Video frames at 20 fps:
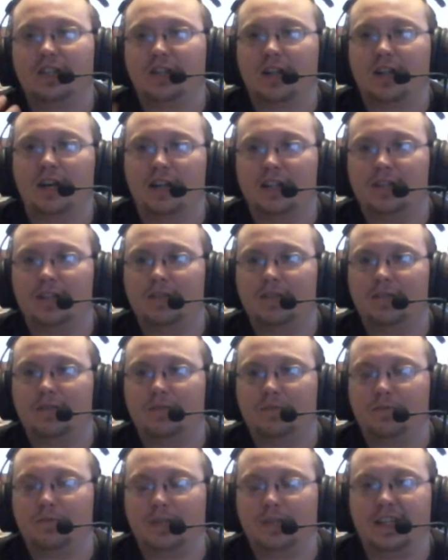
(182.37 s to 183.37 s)
cut and
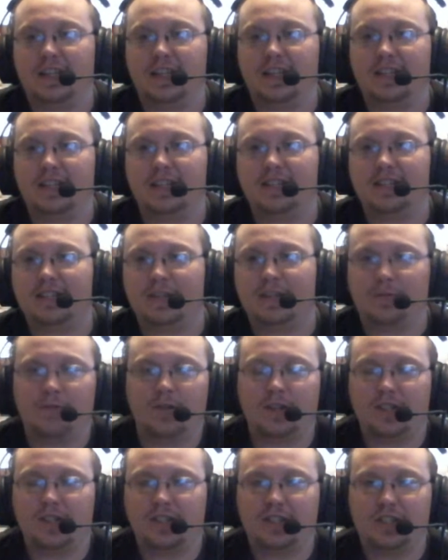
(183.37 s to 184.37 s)
re-edit this, I
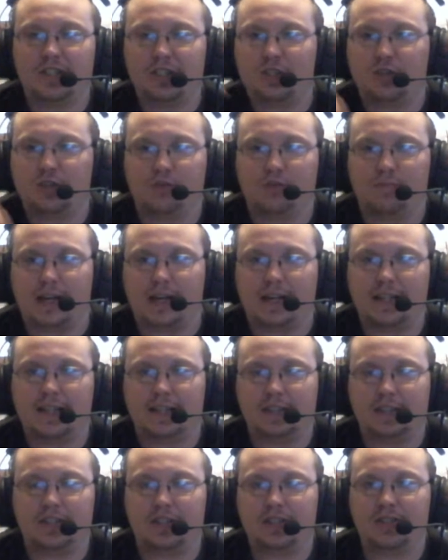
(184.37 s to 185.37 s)
wanted to just go back
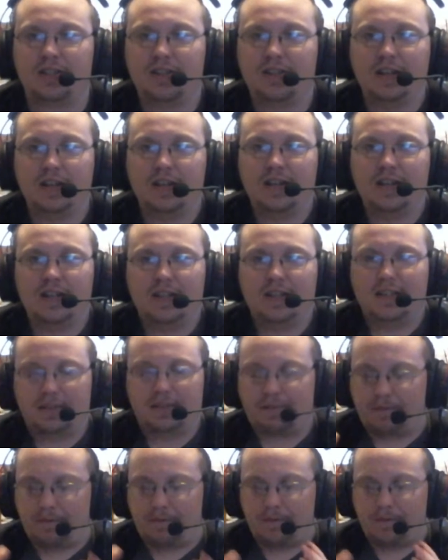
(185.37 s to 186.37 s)
and just
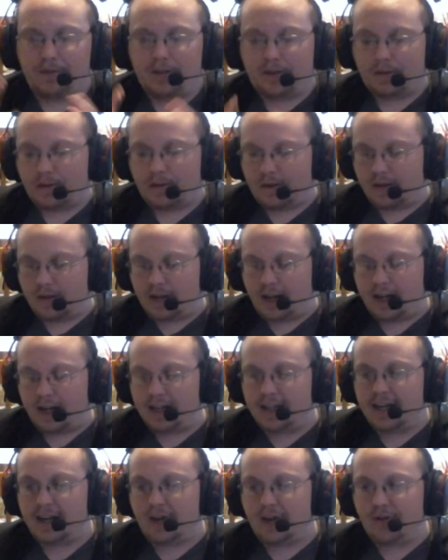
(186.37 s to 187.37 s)
cut
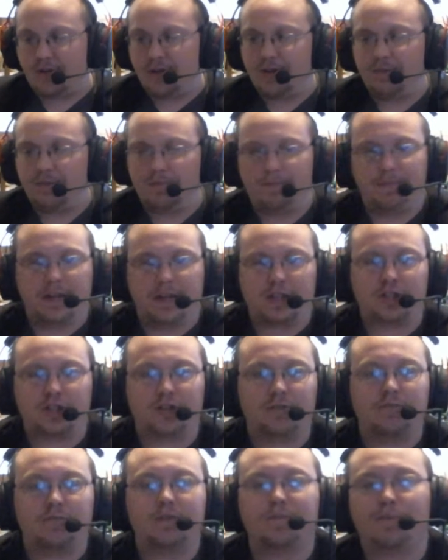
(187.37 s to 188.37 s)
it out and make sure
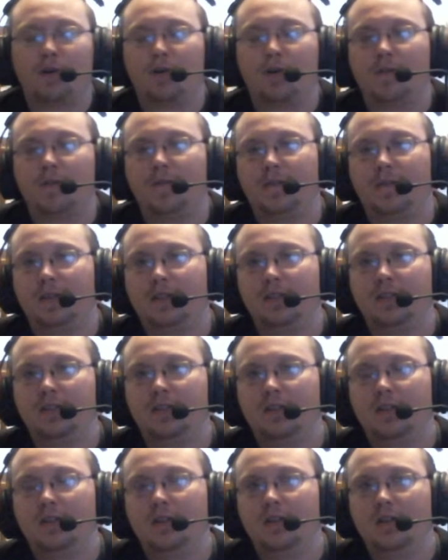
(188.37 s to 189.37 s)
it was perfect.
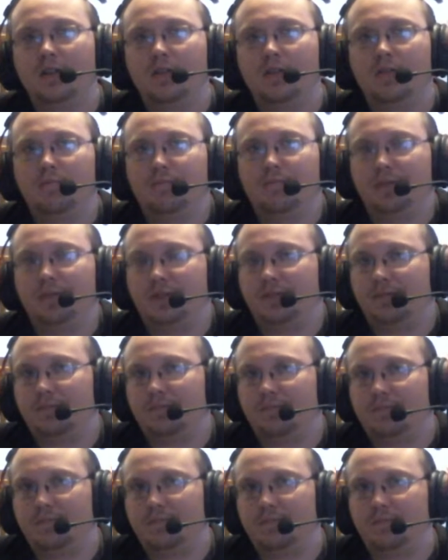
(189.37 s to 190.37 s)
But
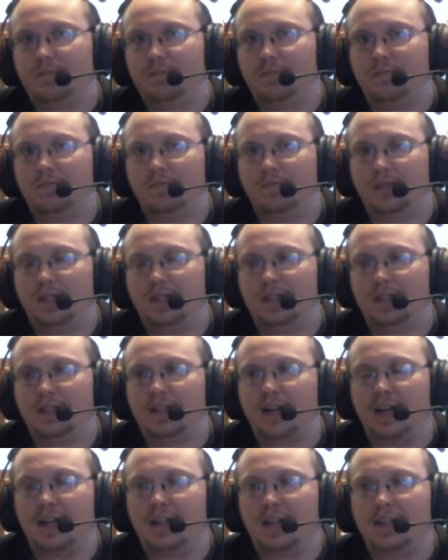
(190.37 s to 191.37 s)
it's
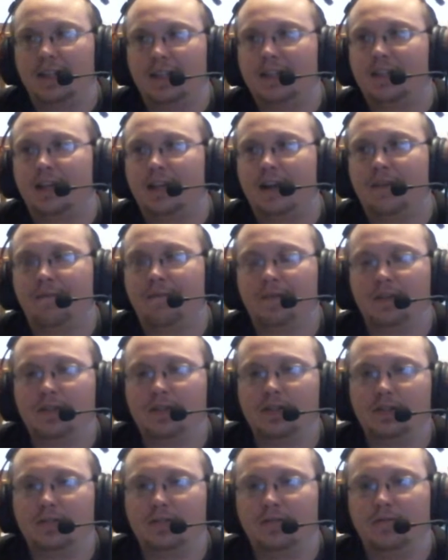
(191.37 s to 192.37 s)
kind of like life is
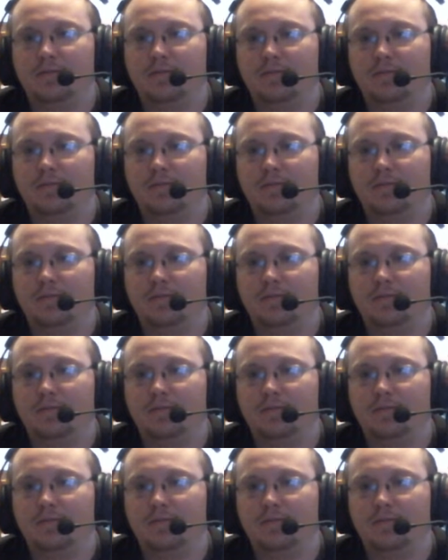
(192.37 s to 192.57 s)
too.